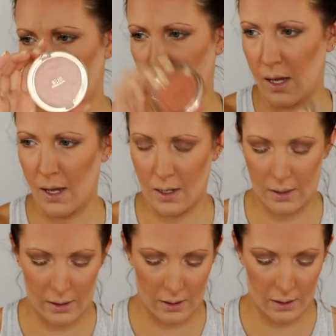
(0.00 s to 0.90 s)

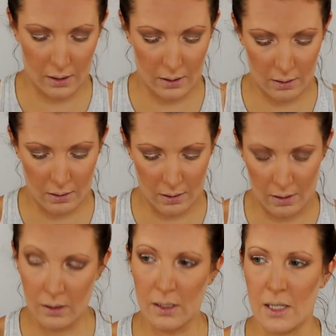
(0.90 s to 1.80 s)
And
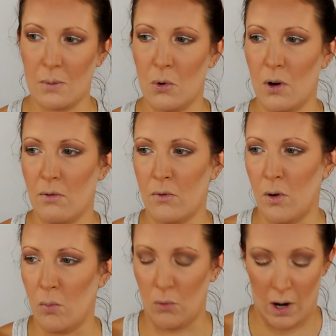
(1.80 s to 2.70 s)
since I'm going for
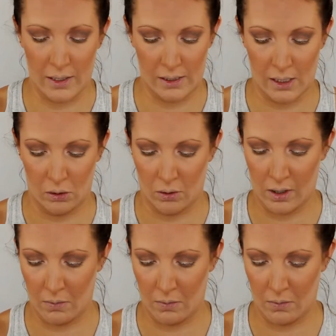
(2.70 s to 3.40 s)
a bronzy look,